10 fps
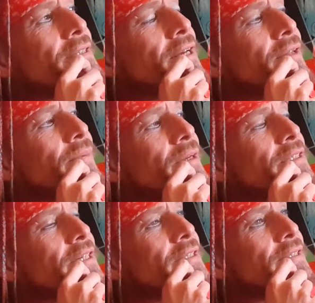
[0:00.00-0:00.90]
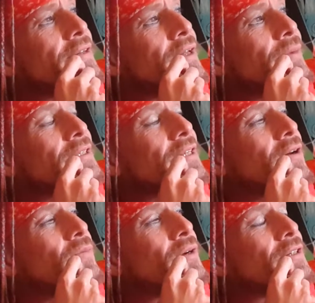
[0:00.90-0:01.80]
now that makes sense, now that makes sense.
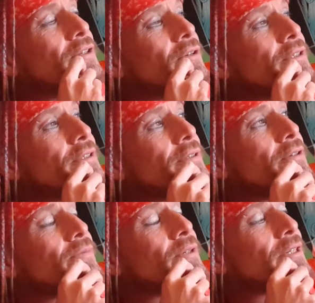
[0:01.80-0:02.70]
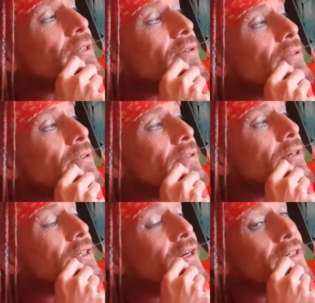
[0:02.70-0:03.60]
Oh my god, oh my god, I
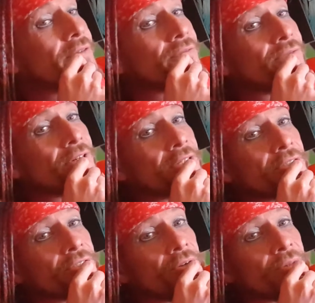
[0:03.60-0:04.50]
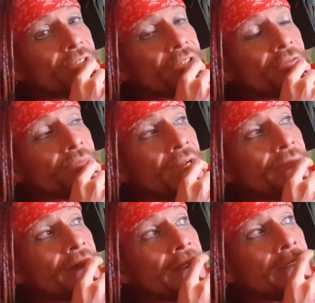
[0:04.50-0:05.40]
can't even fucking stop this shit from
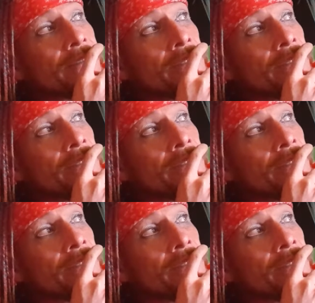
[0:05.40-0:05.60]
happening.